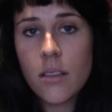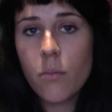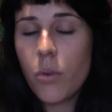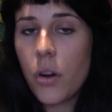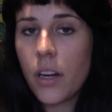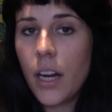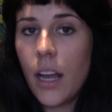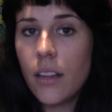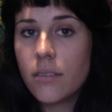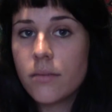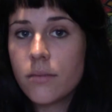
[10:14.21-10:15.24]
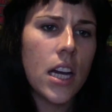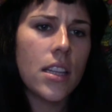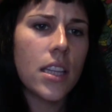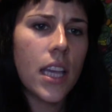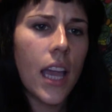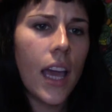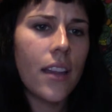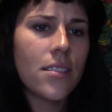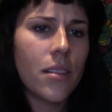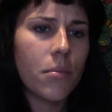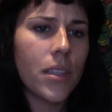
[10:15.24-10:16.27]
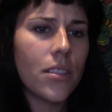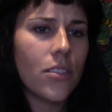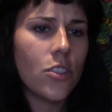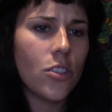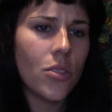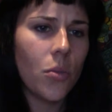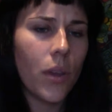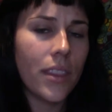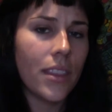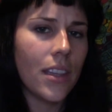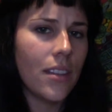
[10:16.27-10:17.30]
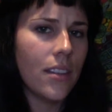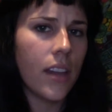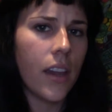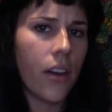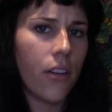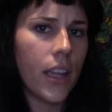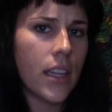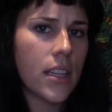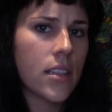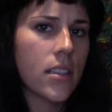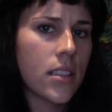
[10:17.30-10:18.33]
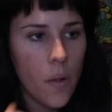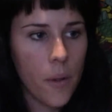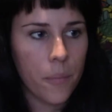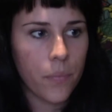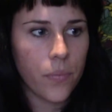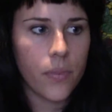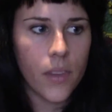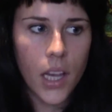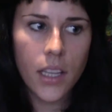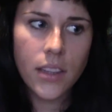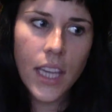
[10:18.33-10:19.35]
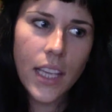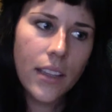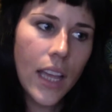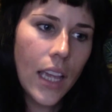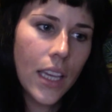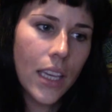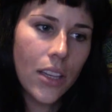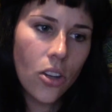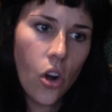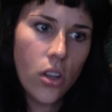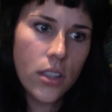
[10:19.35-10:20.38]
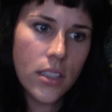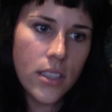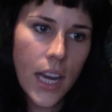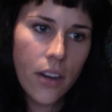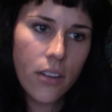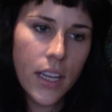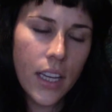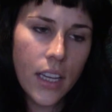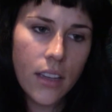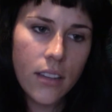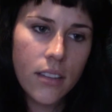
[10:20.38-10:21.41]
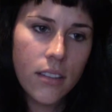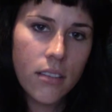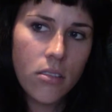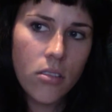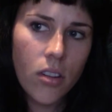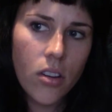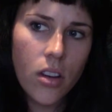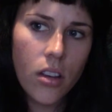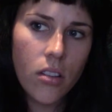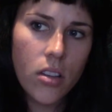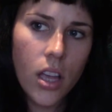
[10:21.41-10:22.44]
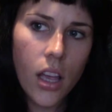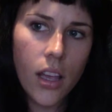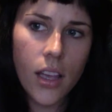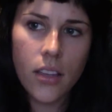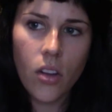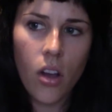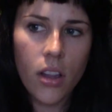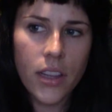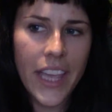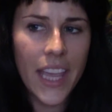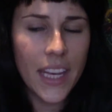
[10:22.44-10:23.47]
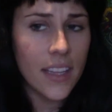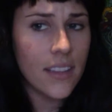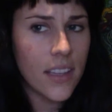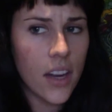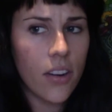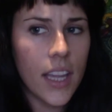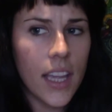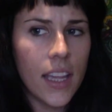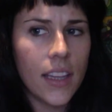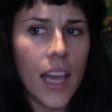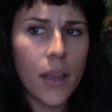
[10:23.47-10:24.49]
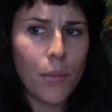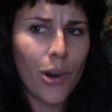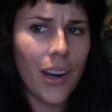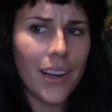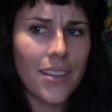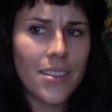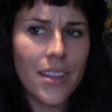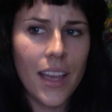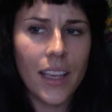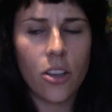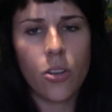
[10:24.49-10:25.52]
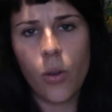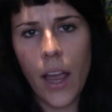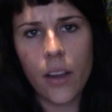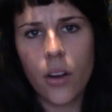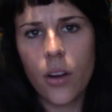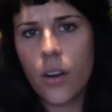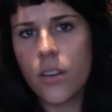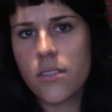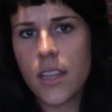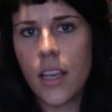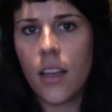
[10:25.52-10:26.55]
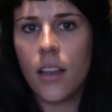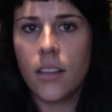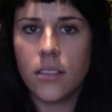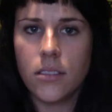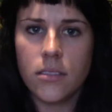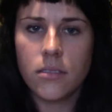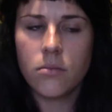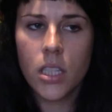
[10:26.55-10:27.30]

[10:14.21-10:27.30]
broken out. I think it had something to do with the dairy. I think that eating all the dairy and all the hidden dairy and like products like crackers and